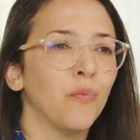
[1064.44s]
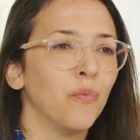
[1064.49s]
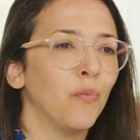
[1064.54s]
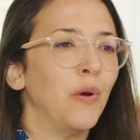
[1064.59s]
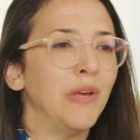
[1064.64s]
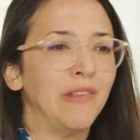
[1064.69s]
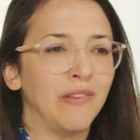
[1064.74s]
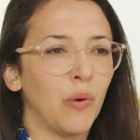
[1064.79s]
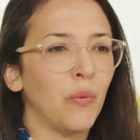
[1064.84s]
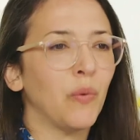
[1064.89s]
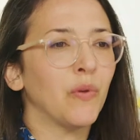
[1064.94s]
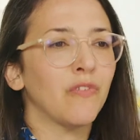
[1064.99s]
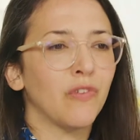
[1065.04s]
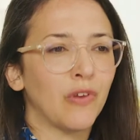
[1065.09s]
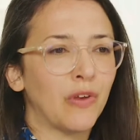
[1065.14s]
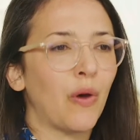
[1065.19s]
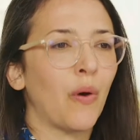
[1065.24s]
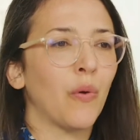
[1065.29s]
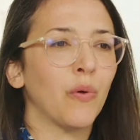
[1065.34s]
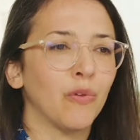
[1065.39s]
we don't want to
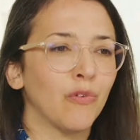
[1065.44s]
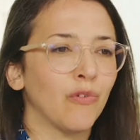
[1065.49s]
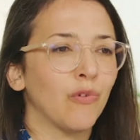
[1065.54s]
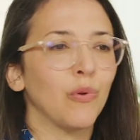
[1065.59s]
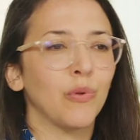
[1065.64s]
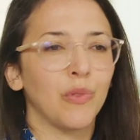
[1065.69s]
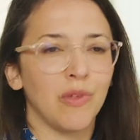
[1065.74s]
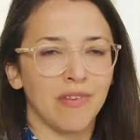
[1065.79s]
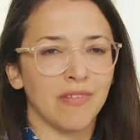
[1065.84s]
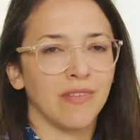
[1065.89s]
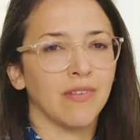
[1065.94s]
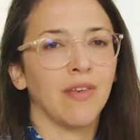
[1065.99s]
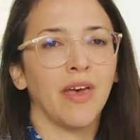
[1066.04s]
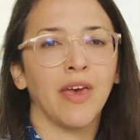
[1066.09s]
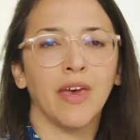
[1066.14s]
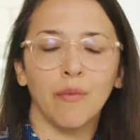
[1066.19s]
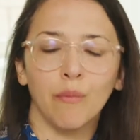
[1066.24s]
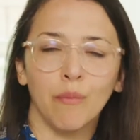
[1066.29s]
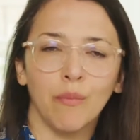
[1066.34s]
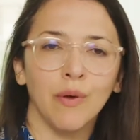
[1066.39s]
go through the
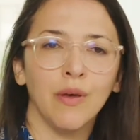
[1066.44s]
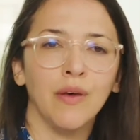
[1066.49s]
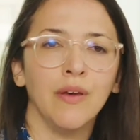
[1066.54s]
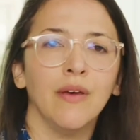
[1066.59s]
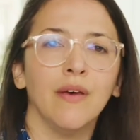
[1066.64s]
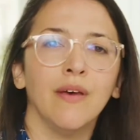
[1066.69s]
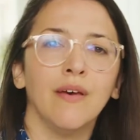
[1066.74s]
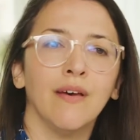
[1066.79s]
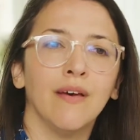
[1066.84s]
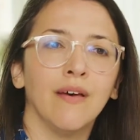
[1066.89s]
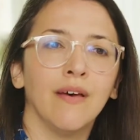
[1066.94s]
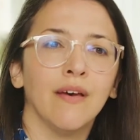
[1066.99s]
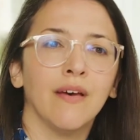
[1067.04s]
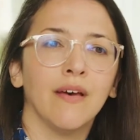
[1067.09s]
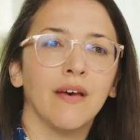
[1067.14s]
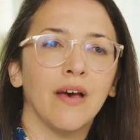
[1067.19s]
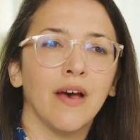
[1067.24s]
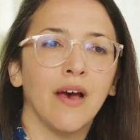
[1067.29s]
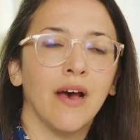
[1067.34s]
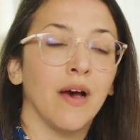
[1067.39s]
same
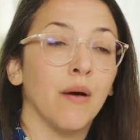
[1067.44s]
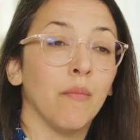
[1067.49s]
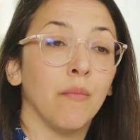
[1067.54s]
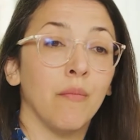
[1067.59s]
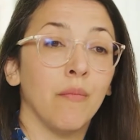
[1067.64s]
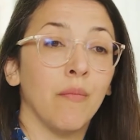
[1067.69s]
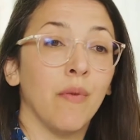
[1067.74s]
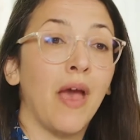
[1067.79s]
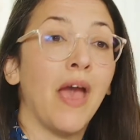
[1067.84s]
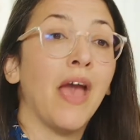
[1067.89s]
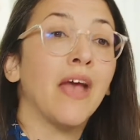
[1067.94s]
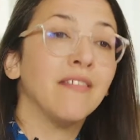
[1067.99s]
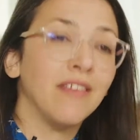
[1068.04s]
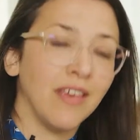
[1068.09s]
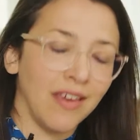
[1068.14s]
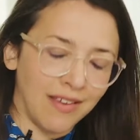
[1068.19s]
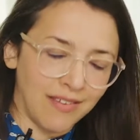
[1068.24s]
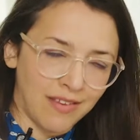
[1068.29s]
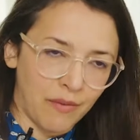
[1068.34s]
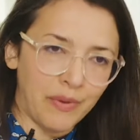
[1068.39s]

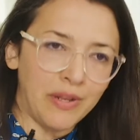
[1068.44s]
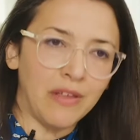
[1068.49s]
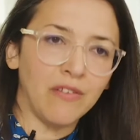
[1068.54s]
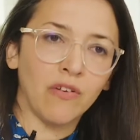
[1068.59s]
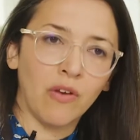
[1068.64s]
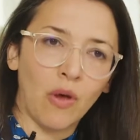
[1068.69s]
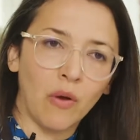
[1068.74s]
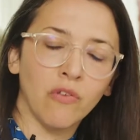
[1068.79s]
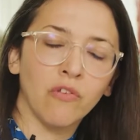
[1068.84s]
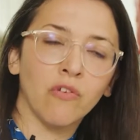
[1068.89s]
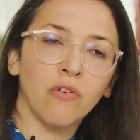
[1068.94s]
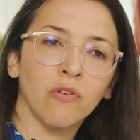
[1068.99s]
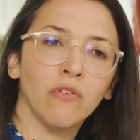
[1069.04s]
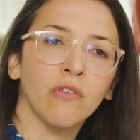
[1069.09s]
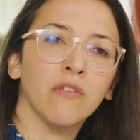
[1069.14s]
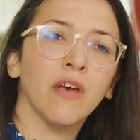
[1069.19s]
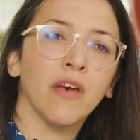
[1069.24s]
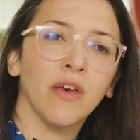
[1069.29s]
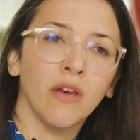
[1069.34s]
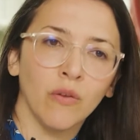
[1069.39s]
headaches that we need to go through
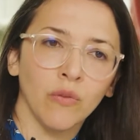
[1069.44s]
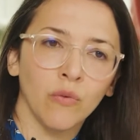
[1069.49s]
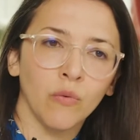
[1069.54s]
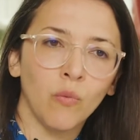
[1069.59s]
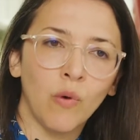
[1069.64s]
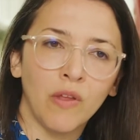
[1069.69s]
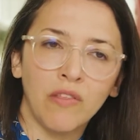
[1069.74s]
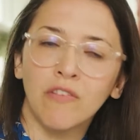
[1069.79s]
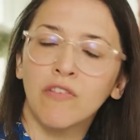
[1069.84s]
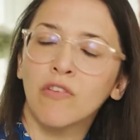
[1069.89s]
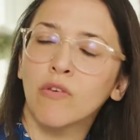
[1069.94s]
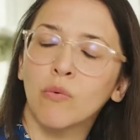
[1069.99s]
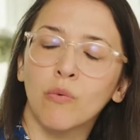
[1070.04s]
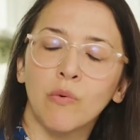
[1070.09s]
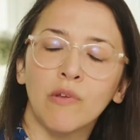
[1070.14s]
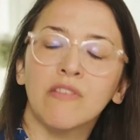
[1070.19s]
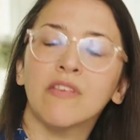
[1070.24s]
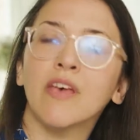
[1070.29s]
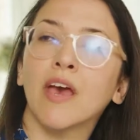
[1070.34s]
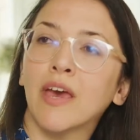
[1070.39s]
today on whether to
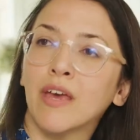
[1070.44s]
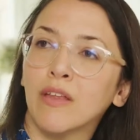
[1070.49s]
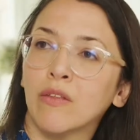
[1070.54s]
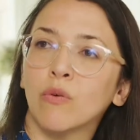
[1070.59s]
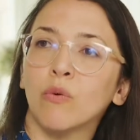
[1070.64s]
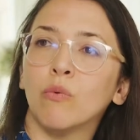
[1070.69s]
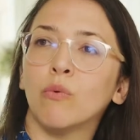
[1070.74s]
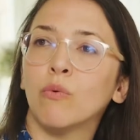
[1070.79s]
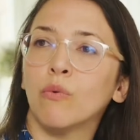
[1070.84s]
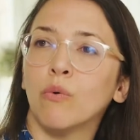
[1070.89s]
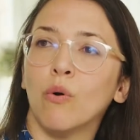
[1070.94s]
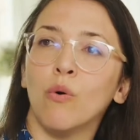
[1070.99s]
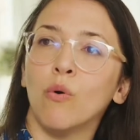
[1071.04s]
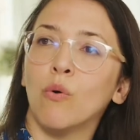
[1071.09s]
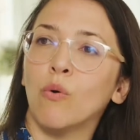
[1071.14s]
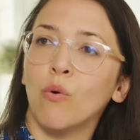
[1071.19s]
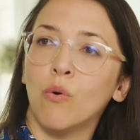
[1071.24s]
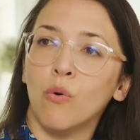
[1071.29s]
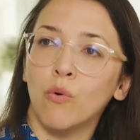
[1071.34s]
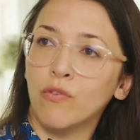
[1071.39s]
retain
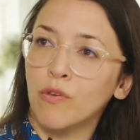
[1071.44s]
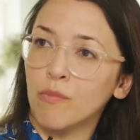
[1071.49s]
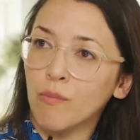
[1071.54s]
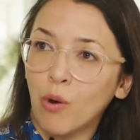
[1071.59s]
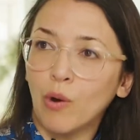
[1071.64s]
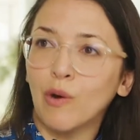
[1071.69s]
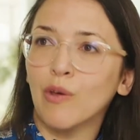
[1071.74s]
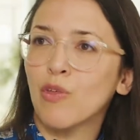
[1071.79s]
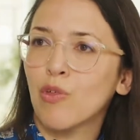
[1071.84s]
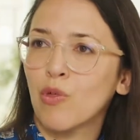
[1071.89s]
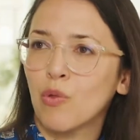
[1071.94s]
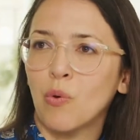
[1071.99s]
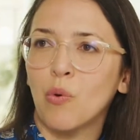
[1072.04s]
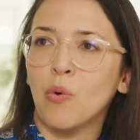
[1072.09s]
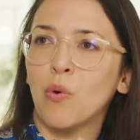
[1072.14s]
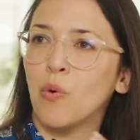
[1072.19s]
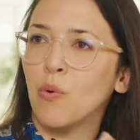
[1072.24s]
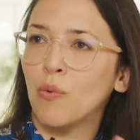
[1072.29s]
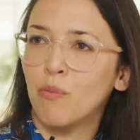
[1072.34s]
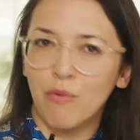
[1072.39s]
or demolish
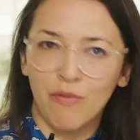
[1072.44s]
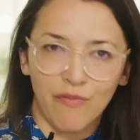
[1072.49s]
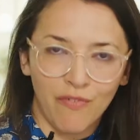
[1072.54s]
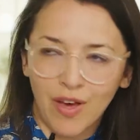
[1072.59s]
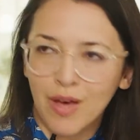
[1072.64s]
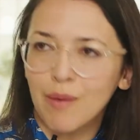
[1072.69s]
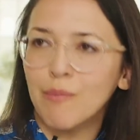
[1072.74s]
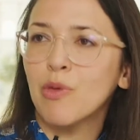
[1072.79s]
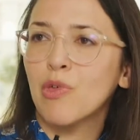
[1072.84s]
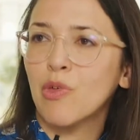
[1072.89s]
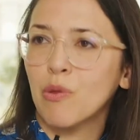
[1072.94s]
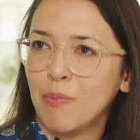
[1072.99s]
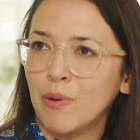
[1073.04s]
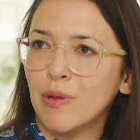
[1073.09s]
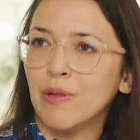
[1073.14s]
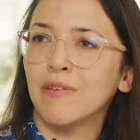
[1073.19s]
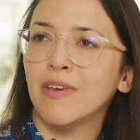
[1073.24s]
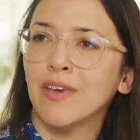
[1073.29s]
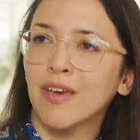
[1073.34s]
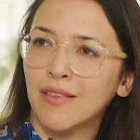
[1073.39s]
or refurbish a
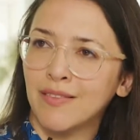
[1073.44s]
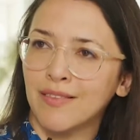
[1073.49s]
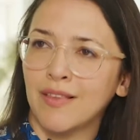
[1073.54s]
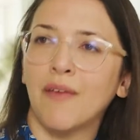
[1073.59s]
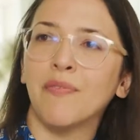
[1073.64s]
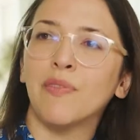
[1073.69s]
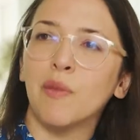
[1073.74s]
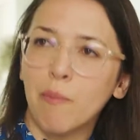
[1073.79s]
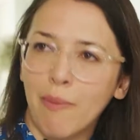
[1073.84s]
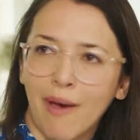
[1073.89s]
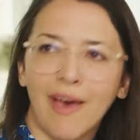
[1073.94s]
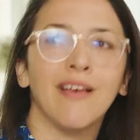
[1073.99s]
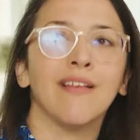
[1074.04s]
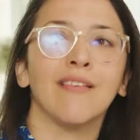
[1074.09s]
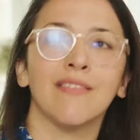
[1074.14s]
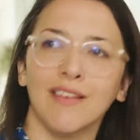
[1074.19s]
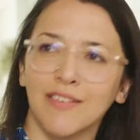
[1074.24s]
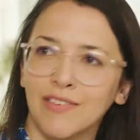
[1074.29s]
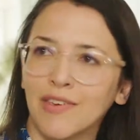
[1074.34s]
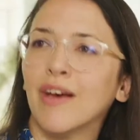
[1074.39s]
building, and the
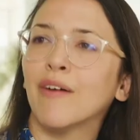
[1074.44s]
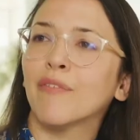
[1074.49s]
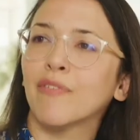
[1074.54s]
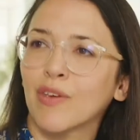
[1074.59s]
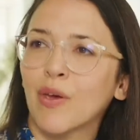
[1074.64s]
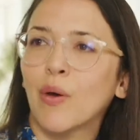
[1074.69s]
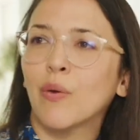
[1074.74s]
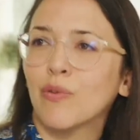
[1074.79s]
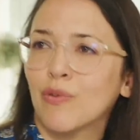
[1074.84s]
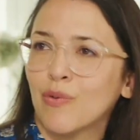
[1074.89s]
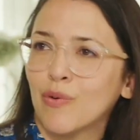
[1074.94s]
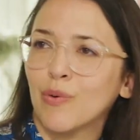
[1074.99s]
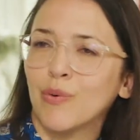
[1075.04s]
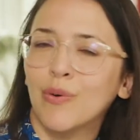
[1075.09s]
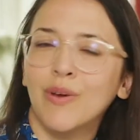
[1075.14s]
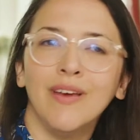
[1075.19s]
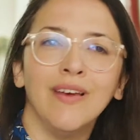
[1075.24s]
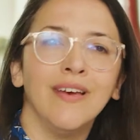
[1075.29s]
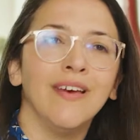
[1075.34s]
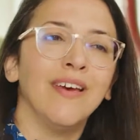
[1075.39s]
pains that you have to go through
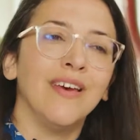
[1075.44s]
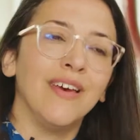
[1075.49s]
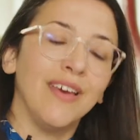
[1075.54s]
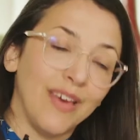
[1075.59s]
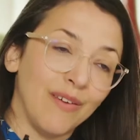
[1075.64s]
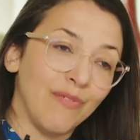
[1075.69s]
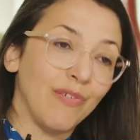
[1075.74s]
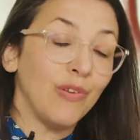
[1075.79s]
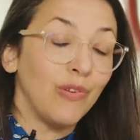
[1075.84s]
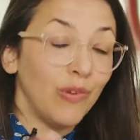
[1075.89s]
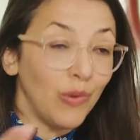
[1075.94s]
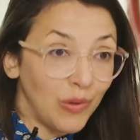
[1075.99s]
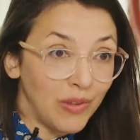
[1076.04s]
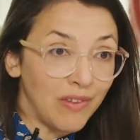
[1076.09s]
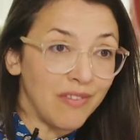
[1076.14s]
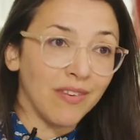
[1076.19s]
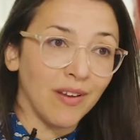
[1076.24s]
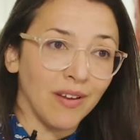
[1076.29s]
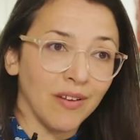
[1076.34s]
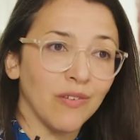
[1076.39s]
if you do
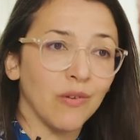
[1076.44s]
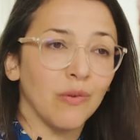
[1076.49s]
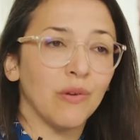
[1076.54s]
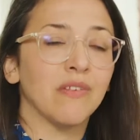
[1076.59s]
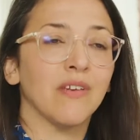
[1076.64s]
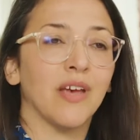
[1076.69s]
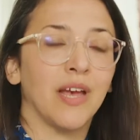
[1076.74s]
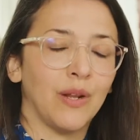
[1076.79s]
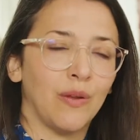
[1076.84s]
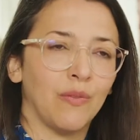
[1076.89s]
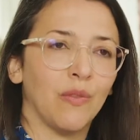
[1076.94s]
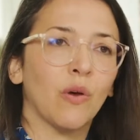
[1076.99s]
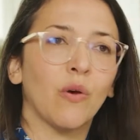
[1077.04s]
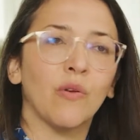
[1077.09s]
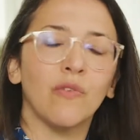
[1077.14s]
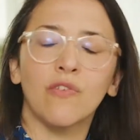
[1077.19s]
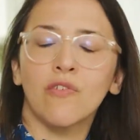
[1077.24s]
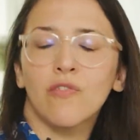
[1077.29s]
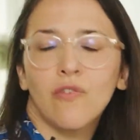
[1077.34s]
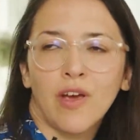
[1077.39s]
decide to retain, and the
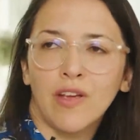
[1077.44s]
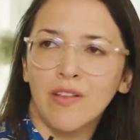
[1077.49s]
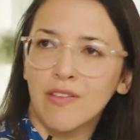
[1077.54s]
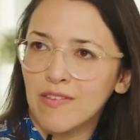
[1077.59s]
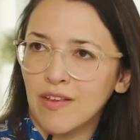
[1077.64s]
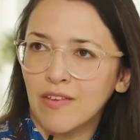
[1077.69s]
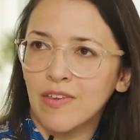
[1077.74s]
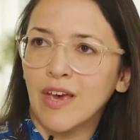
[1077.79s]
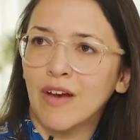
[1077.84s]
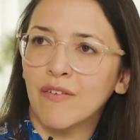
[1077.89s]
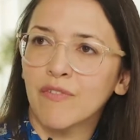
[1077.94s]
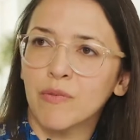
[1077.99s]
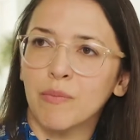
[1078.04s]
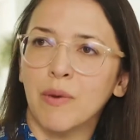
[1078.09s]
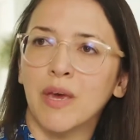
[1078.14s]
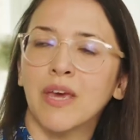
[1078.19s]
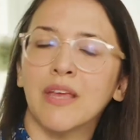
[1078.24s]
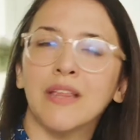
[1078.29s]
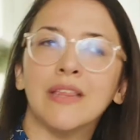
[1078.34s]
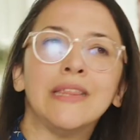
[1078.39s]
constraints that you have to
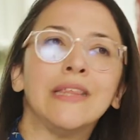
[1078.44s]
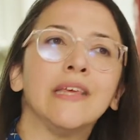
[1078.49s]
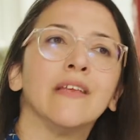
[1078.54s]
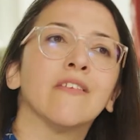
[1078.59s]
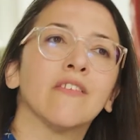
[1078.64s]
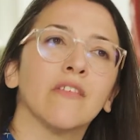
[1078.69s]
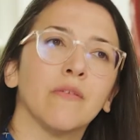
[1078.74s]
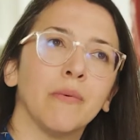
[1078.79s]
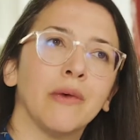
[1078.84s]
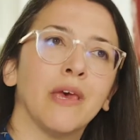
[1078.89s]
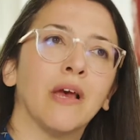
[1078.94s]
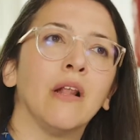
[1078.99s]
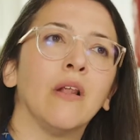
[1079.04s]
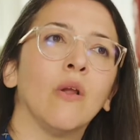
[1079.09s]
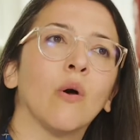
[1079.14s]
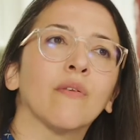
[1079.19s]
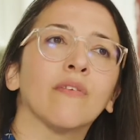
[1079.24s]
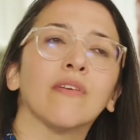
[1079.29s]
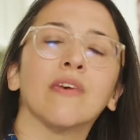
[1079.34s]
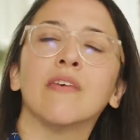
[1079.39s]
make. It needs to be a
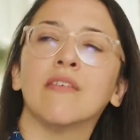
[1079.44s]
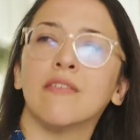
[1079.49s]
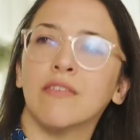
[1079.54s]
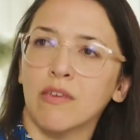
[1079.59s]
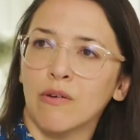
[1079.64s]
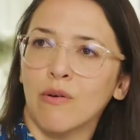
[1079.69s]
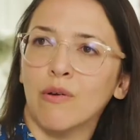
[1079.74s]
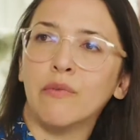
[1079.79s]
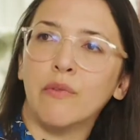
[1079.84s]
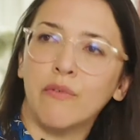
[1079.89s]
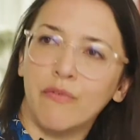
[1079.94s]
lot easier in the